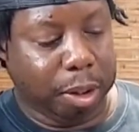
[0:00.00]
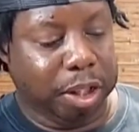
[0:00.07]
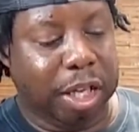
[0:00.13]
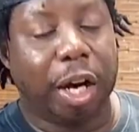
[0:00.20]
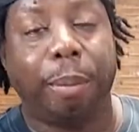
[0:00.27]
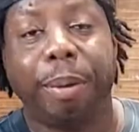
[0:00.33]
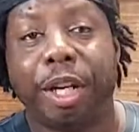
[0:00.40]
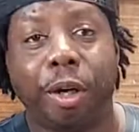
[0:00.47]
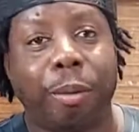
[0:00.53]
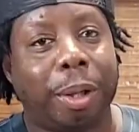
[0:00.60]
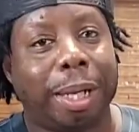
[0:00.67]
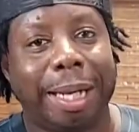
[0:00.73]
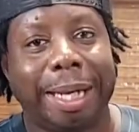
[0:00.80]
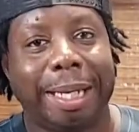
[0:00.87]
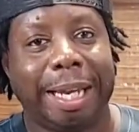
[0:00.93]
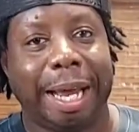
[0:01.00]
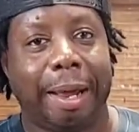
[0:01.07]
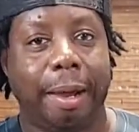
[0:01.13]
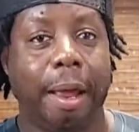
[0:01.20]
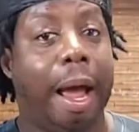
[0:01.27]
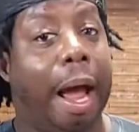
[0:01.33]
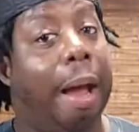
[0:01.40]
Tell me you don't wanna eat that.
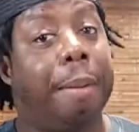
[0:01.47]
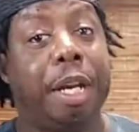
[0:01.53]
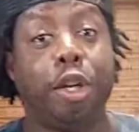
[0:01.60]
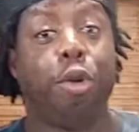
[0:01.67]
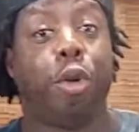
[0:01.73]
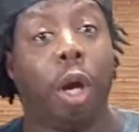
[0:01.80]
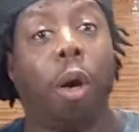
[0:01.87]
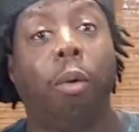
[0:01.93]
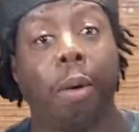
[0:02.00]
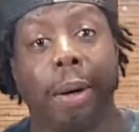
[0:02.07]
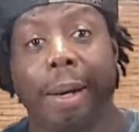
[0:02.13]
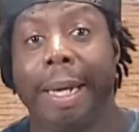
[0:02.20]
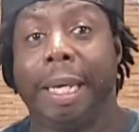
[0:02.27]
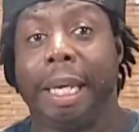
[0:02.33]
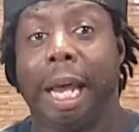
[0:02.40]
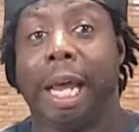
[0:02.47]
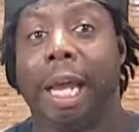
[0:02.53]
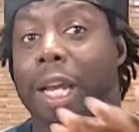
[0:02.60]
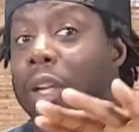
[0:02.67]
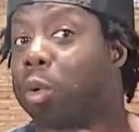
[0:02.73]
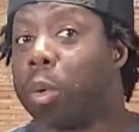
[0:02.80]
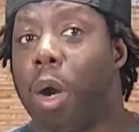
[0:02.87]
I mean, you don't wanna eat that.
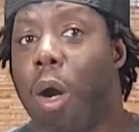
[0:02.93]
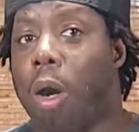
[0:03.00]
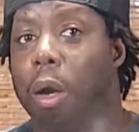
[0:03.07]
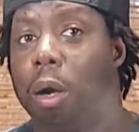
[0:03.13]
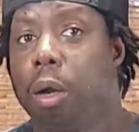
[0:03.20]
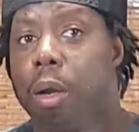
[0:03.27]
It's raw.